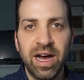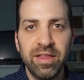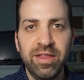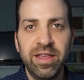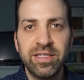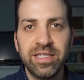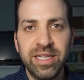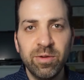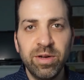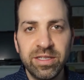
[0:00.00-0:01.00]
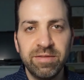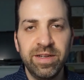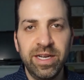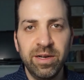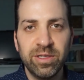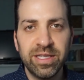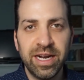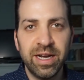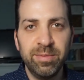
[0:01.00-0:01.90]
this series of videos that I'm